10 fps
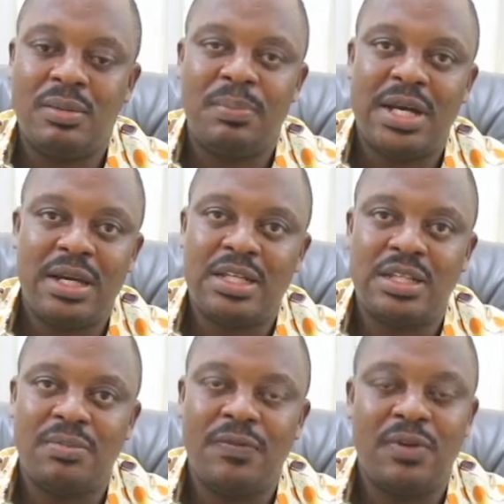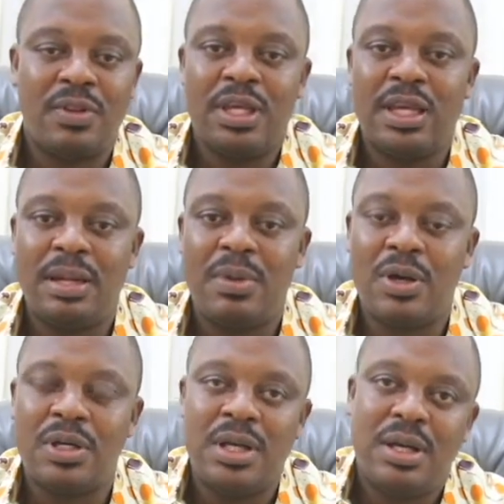partnership before thinking
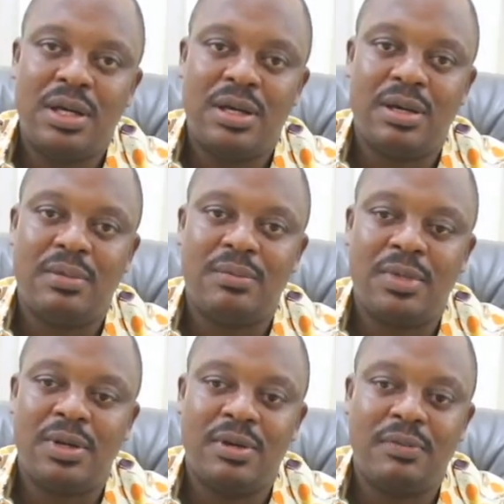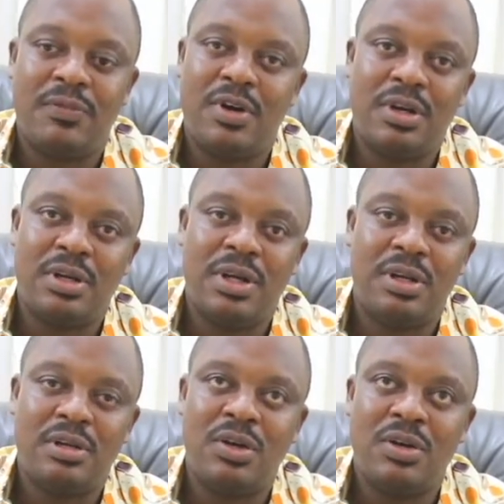about foreign
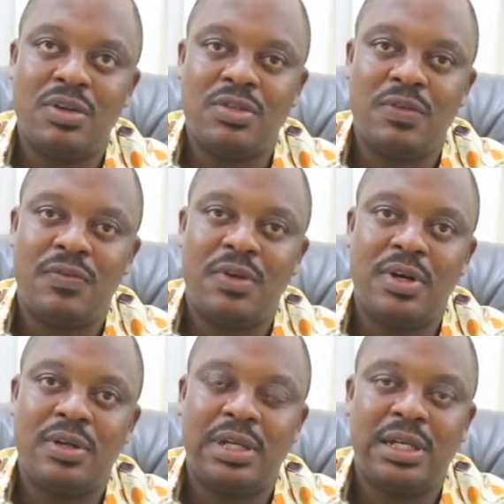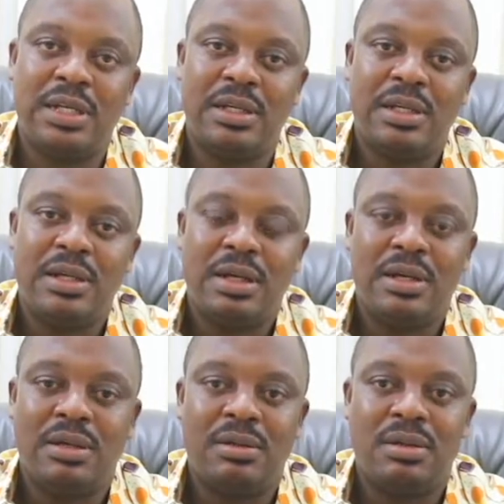donors or foreign
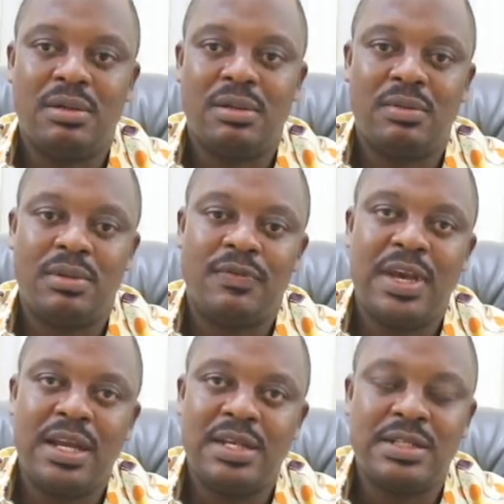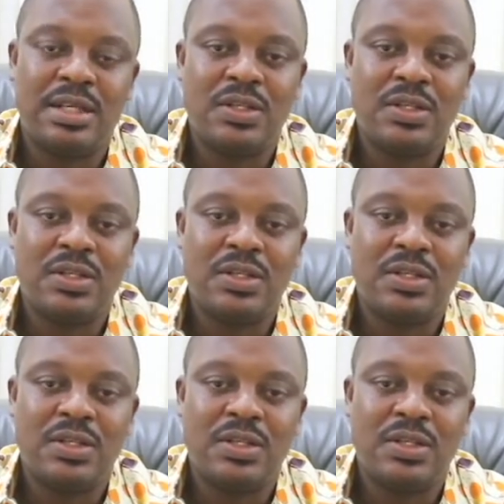financing.